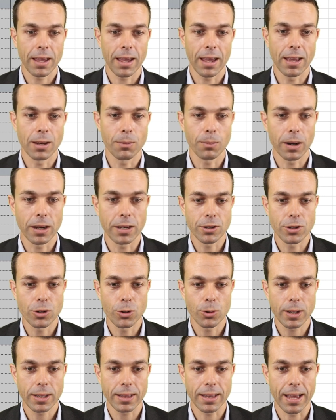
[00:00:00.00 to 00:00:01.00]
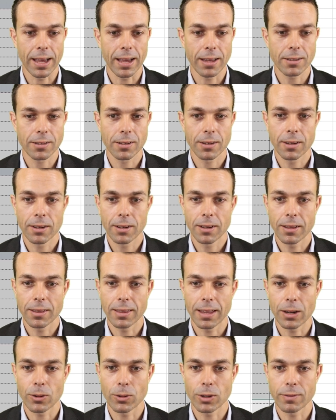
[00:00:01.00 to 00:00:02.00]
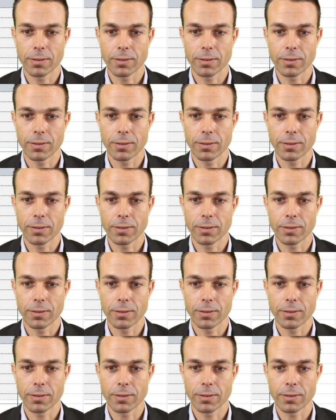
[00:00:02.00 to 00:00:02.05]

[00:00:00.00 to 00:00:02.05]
And doing that, that'll